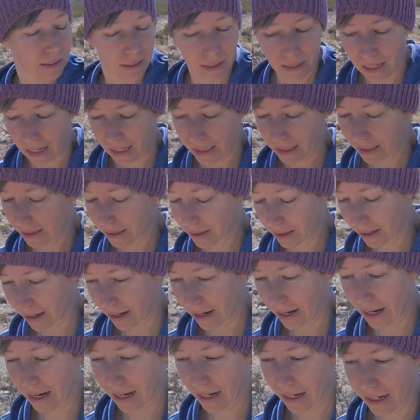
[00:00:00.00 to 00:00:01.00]

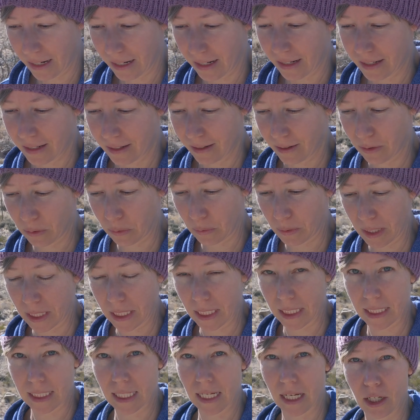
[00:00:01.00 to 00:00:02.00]
Yesterday
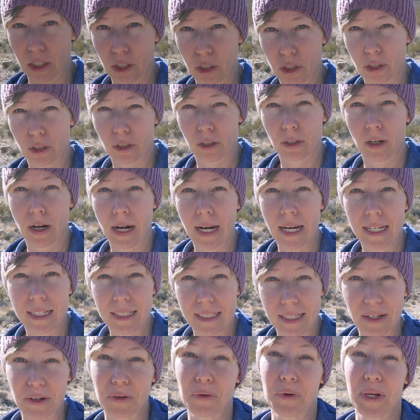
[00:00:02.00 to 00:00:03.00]
was
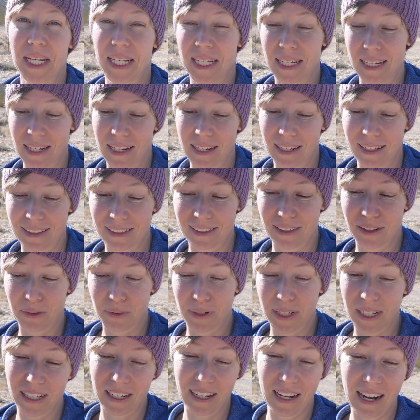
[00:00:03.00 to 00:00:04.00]
crazy windy, so
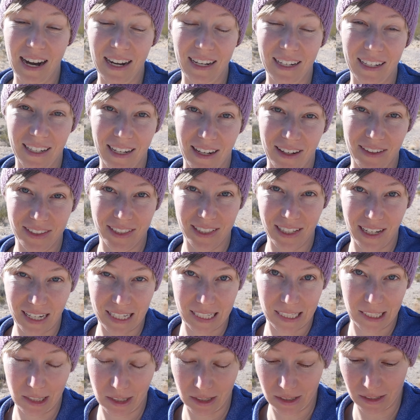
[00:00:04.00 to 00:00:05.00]
we did not get
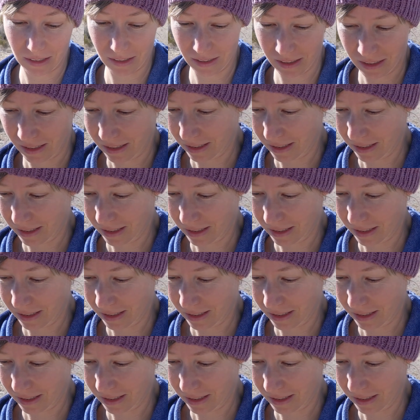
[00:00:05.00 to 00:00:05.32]
outside at all,